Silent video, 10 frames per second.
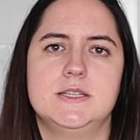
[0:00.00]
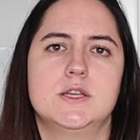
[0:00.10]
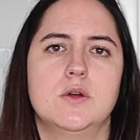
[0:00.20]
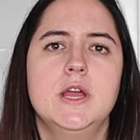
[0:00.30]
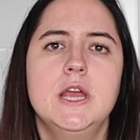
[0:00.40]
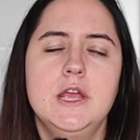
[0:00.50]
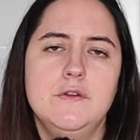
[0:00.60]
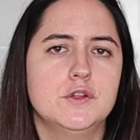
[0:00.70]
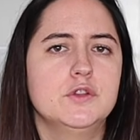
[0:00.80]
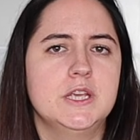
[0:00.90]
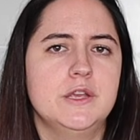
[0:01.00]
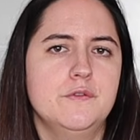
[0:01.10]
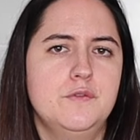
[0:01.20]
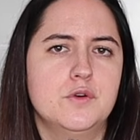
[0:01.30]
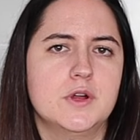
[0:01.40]
So if you're looking
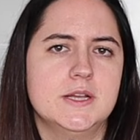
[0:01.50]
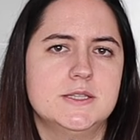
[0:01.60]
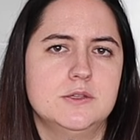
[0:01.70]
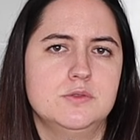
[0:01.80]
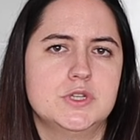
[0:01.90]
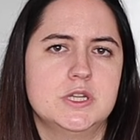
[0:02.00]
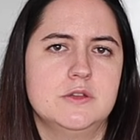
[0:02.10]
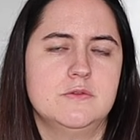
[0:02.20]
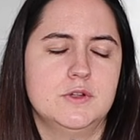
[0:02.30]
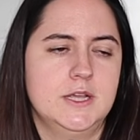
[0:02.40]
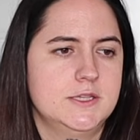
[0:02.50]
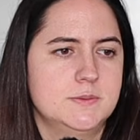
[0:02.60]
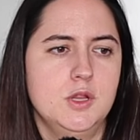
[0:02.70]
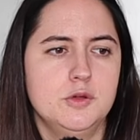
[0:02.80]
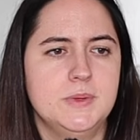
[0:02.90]
for a solution for like a
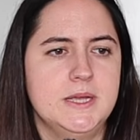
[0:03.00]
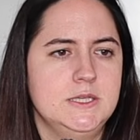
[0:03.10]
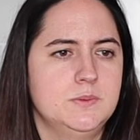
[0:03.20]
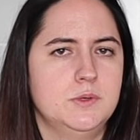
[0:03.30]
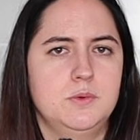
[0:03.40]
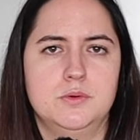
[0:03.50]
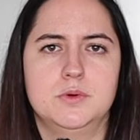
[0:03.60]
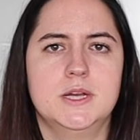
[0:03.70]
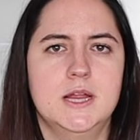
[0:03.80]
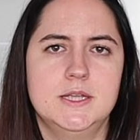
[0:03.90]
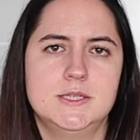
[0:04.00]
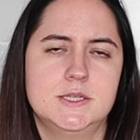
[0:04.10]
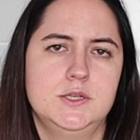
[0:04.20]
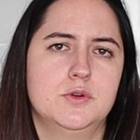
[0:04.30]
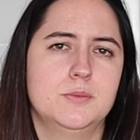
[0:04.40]
smaller place where you want to
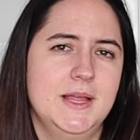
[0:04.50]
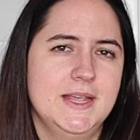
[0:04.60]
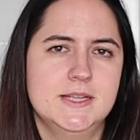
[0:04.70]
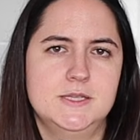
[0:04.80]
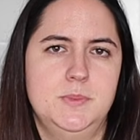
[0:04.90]
organize your blankets,